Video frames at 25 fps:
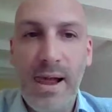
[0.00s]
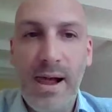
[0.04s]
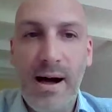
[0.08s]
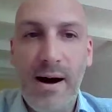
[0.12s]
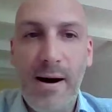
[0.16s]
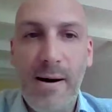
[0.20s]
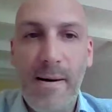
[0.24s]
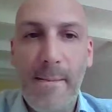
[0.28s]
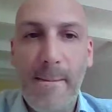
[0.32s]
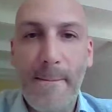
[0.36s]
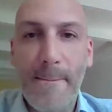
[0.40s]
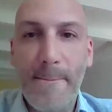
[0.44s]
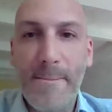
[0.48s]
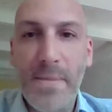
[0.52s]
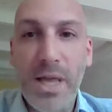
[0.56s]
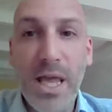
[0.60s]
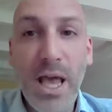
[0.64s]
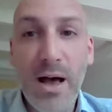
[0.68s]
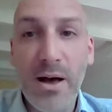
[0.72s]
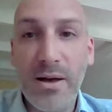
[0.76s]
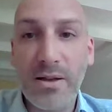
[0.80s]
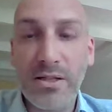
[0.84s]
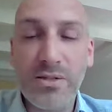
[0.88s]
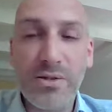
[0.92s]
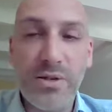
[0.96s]

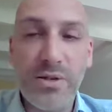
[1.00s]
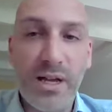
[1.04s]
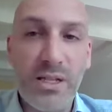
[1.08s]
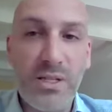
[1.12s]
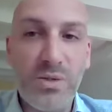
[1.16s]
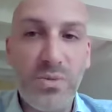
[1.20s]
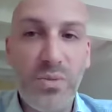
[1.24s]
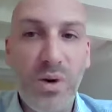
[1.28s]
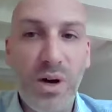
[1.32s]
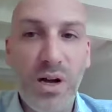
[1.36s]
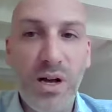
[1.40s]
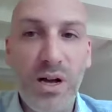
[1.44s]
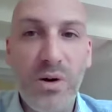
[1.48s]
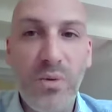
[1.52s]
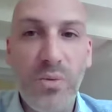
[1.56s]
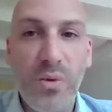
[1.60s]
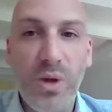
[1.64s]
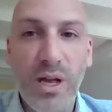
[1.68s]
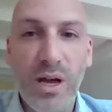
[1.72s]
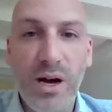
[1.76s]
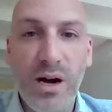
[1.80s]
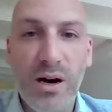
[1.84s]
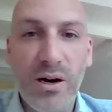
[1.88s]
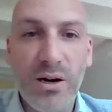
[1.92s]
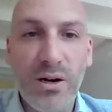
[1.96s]
So that's where
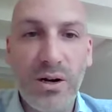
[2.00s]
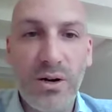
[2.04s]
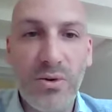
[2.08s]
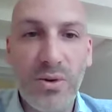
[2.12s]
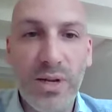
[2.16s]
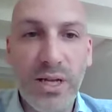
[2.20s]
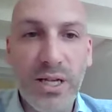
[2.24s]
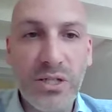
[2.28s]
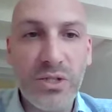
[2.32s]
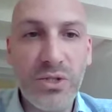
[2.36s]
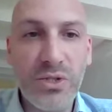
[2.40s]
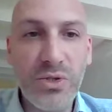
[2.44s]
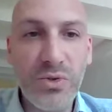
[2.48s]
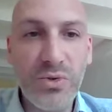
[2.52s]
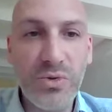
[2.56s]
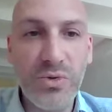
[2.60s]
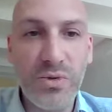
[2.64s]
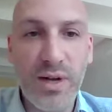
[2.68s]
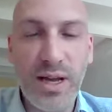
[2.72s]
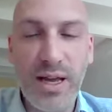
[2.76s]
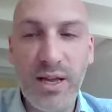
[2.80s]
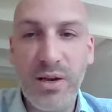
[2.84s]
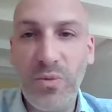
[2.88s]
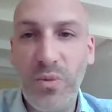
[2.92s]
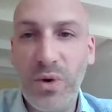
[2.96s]
we are going
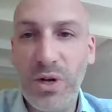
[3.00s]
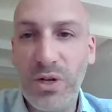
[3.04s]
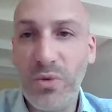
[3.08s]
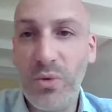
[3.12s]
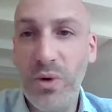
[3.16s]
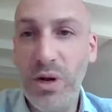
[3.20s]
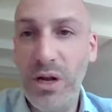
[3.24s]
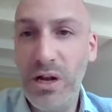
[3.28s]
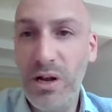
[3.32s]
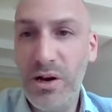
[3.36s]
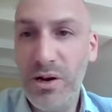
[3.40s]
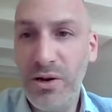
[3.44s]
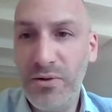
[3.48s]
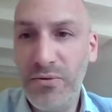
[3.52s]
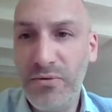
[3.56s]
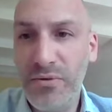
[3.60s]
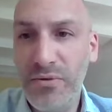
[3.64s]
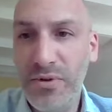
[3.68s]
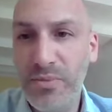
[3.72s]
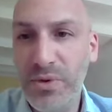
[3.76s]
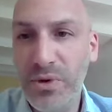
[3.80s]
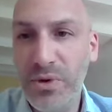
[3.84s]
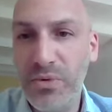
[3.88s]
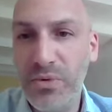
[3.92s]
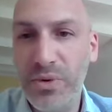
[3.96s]
to. And what we learn
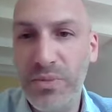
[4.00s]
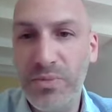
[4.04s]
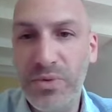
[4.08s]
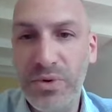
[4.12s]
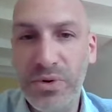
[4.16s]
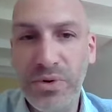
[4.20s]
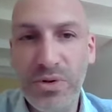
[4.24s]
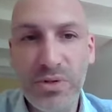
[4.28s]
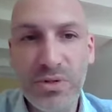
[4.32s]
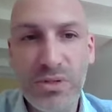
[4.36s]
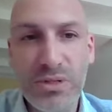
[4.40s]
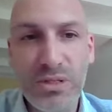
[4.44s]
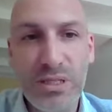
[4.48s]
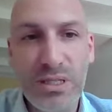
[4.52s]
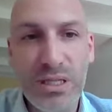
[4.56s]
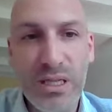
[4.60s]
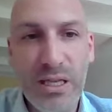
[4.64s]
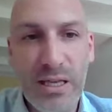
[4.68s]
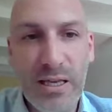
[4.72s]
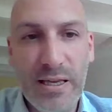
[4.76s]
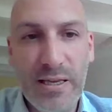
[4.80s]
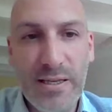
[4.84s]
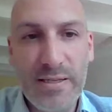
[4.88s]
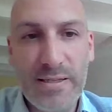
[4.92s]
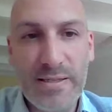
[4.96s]
from the report
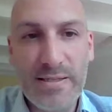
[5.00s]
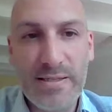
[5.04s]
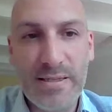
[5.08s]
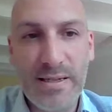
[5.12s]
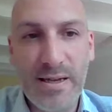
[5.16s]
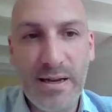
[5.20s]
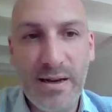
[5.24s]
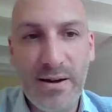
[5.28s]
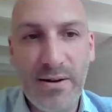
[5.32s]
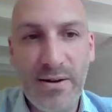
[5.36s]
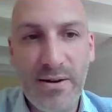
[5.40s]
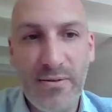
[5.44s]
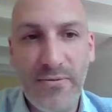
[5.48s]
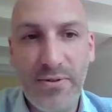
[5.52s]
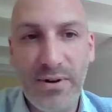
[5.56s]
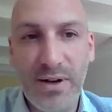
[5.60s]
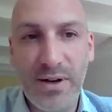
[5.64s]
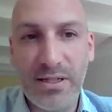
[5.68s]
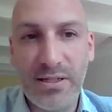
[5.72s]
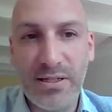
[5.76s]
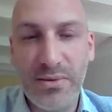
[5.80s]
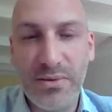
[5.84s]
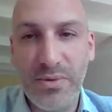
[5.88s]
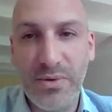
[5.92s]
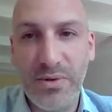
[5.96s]
is, for
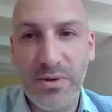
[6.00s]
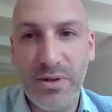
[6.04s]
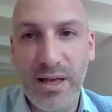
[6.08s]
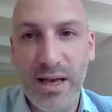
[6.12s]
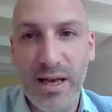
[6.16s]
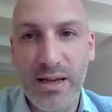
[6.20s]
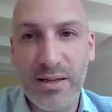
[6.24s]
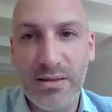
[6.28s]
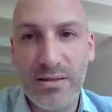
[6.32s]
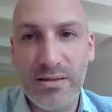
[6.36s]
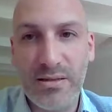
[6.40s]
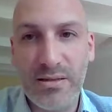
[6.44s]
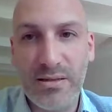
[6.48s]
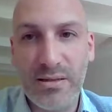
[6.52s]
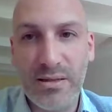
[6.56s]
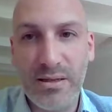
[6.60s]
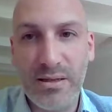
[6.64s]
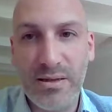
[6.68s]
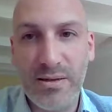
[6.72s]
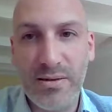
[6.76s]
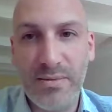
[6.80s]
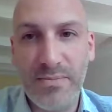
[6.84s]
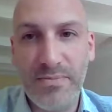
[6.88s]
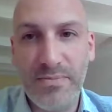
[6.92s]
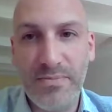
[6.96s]
example, that
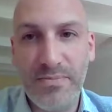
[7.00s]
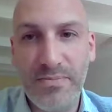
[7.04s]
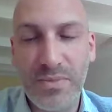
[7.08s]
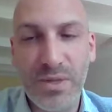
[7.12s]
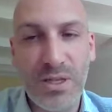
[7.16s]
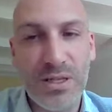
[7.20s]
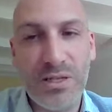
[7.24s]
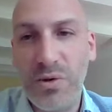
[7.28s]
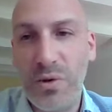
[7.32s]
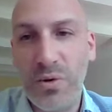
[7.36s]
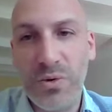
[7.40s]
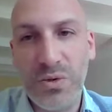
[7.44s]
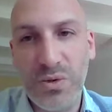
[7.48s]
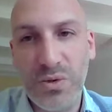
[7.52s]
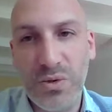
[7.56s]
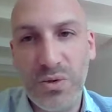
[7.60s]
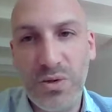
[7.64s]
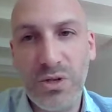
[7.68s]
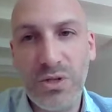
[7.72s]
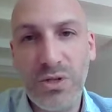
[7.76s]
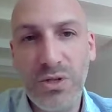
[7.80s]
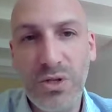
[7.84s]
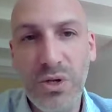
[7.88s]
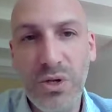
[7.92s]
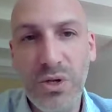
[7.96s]
it's also
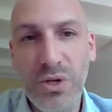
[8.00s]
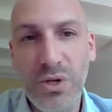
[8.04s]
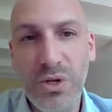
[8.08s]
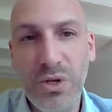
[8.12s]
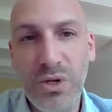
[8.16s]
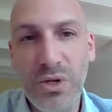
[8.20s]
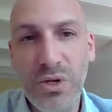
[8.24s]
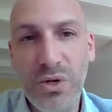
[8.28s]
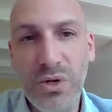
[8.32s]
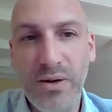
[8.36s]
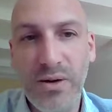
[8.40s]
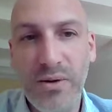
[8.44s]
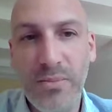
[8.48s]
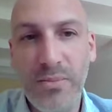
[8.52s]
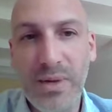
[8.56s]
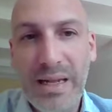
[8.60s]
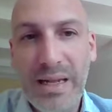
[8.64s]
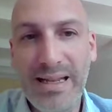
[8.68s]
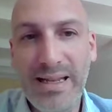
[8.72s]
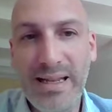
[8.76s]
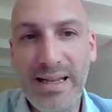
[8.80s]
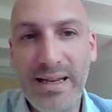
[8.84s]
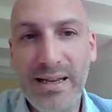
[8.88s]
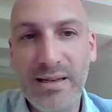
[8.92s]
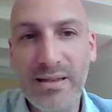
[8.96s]
not new, but
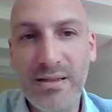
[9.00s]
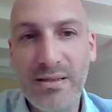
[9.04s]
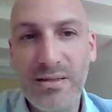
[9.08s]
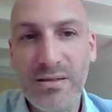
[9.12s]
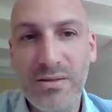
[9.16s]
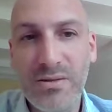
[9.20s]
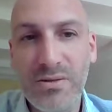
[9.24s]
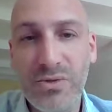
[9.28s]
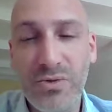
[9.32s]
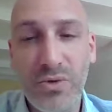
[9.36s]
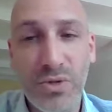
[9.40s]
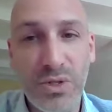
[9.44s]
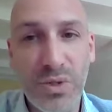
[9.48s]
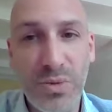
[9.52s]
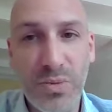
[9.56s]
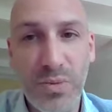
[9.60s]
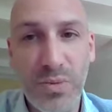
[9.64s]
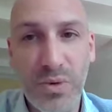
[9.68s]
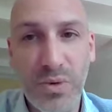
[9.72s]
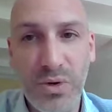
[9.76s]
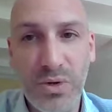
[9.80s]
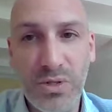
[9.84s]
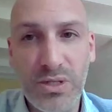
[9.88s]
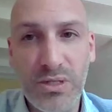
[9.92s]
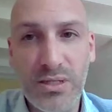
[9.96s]
buildings,
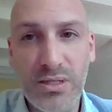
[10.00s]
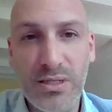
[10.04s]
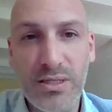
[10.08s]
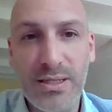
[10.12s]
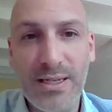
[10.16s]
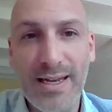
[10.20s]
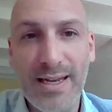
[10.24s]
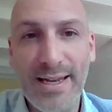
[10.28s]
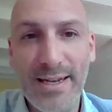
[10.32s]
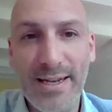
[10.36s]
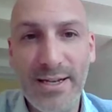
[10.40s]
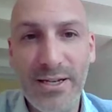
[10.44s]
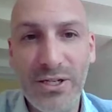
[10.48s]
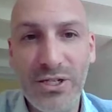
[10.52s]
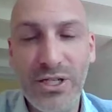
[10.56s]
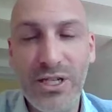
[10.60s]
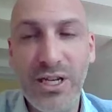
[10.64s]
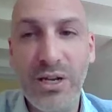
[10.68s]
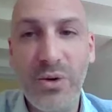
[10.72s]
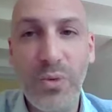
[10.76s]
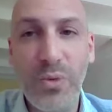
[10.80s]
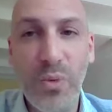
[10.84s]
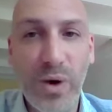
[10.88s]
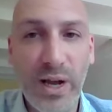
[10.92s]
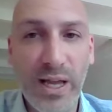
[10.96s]
transport, energy,
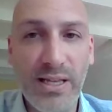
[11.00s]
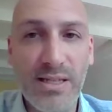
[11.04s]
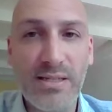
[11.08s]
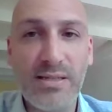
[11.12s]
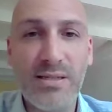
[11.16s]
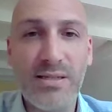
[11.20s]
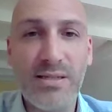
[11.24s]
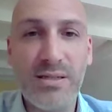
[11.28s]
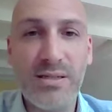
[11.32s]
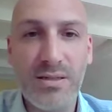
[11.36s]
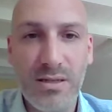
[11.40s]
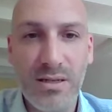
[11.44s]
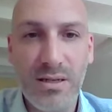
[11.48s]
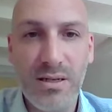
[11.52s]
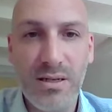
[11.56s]
and waste